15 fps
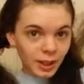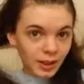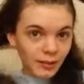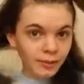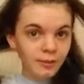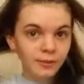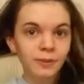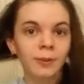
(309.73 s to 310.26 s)

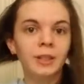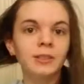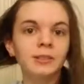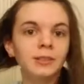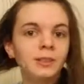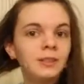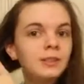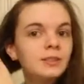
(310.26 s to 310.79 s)
off the rest of
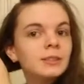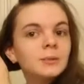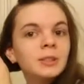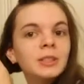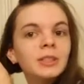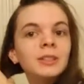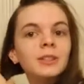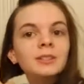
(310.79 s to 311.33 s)
this and we
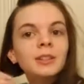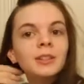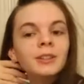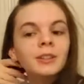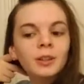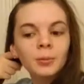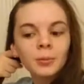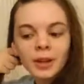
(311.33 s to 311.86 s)
can get started
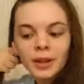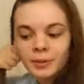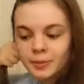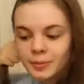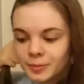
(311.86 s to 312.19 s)
on the braid.